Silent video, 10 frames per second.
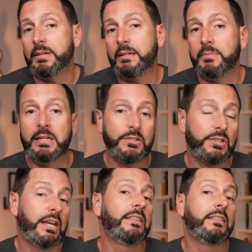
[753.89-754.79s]
Pete
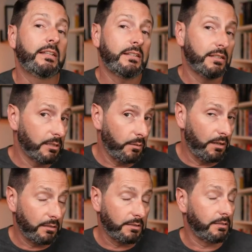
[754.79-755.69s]
Beach, and then
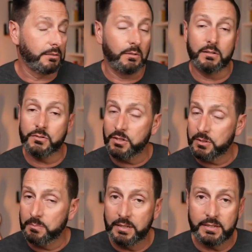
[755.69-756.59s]
Clearwater, because Clearwater is
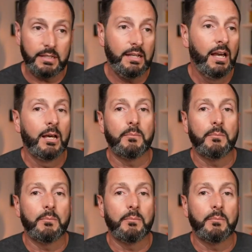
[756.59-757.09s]
just busy.